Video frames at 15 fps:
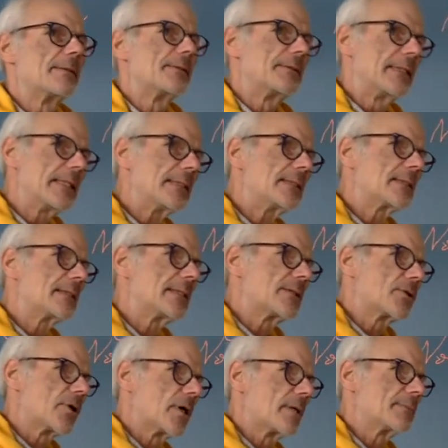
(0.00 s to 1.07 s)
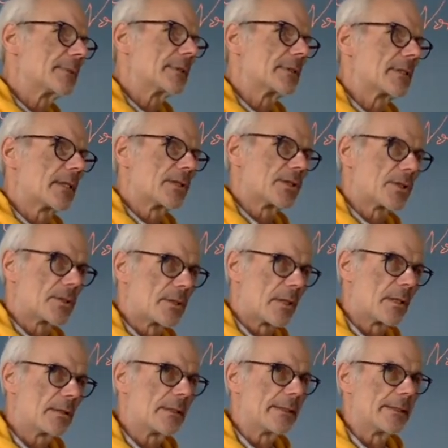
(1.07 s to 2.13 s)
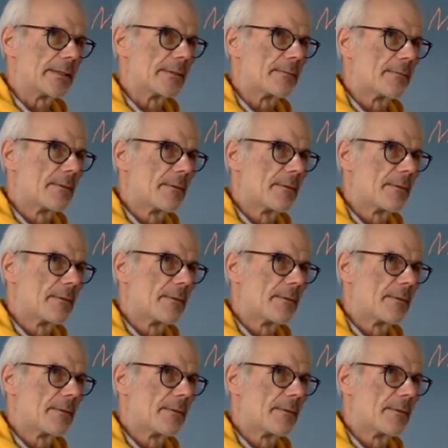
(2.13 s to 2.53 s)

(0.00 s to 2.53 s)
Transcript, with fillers: this determines strongly,